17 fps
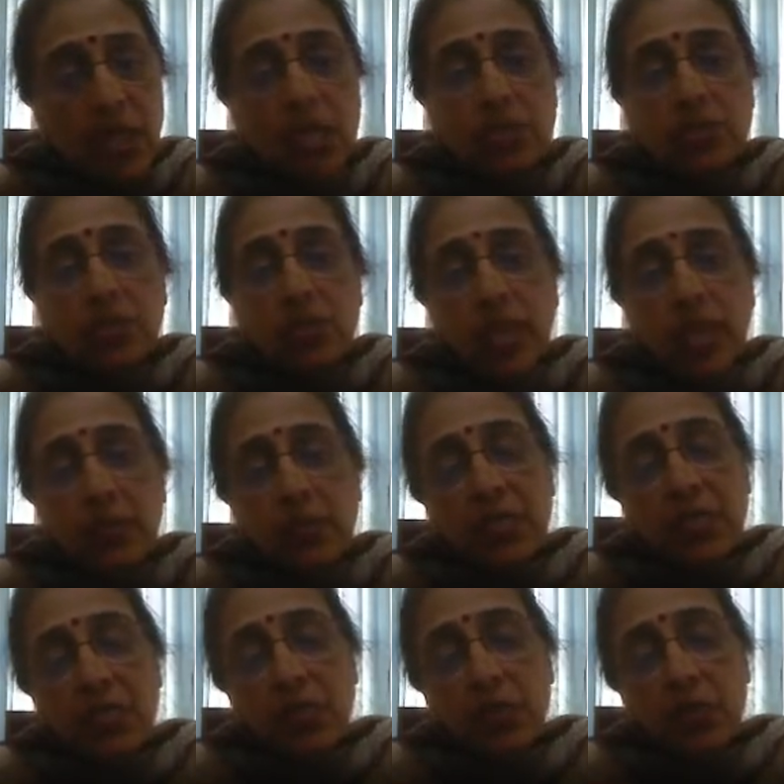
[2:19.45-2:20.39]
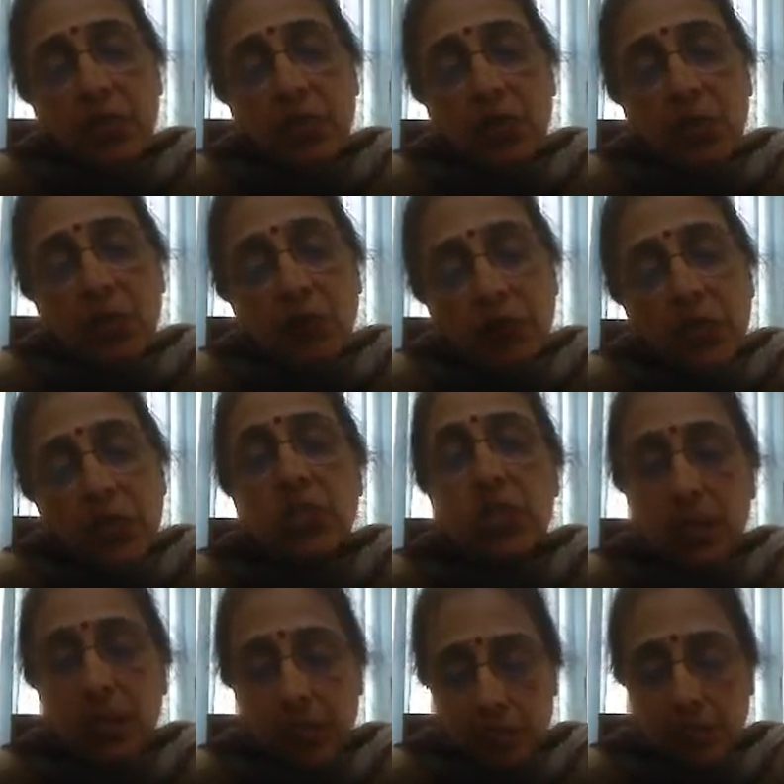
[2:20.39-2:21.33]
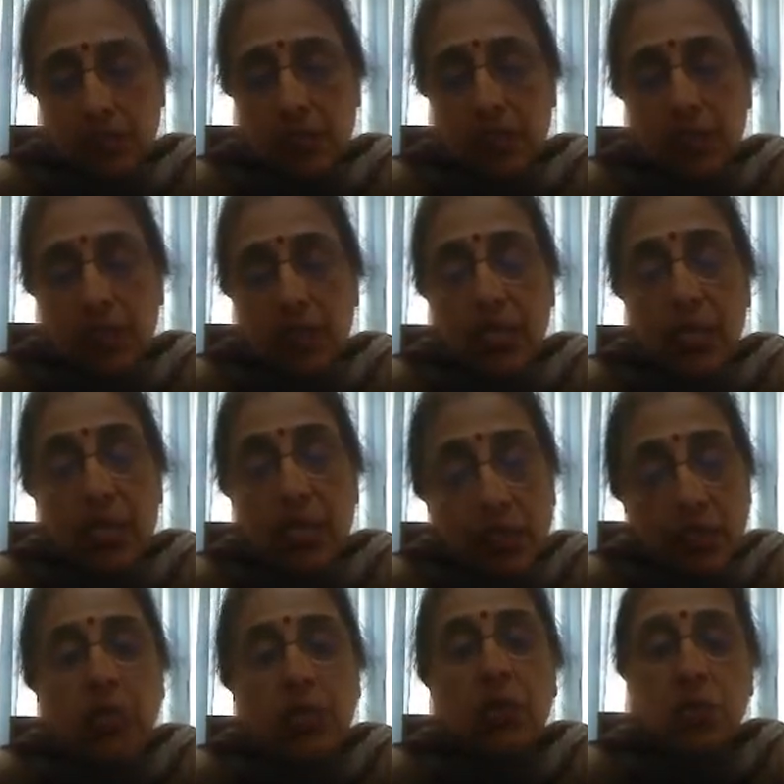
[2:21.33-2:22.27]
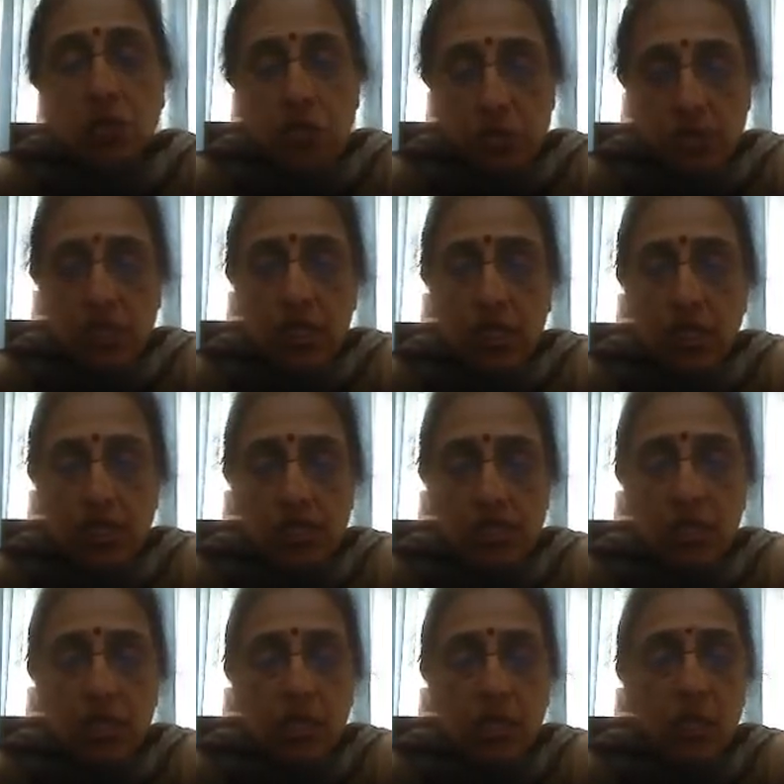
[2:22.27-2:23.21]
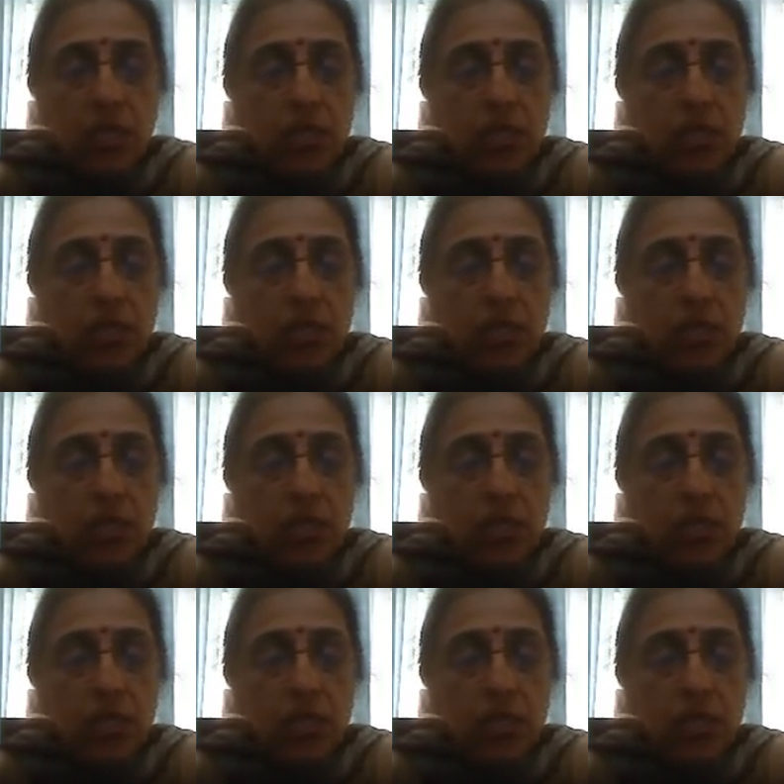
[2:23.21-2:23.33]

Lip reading: So that means their coefficients in the constraints